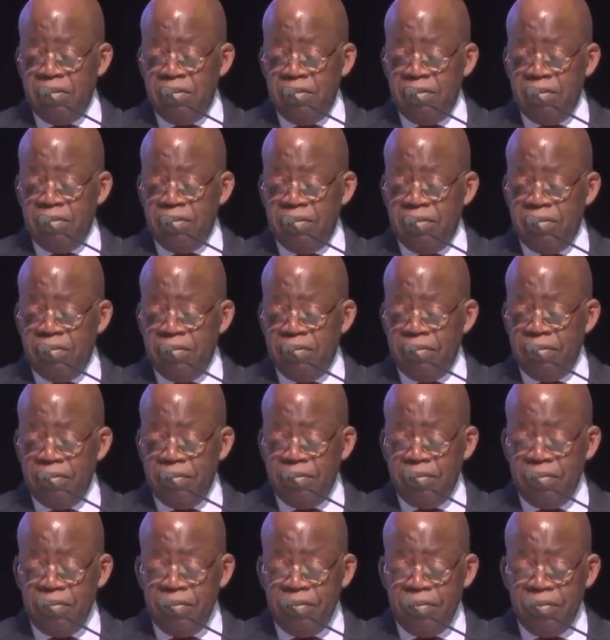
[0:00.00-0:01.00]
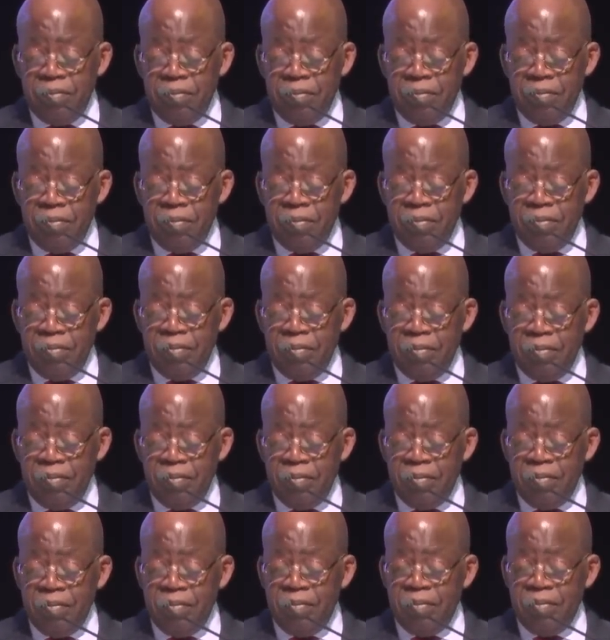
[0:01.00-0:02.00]

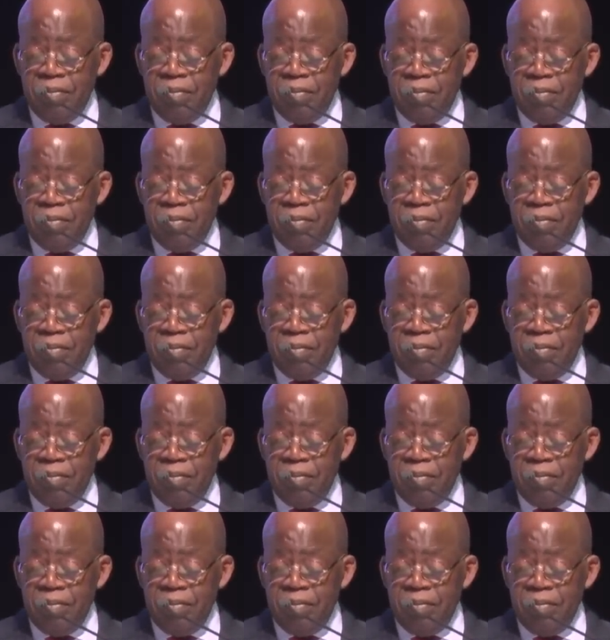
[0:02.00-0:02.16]
(no one is talking)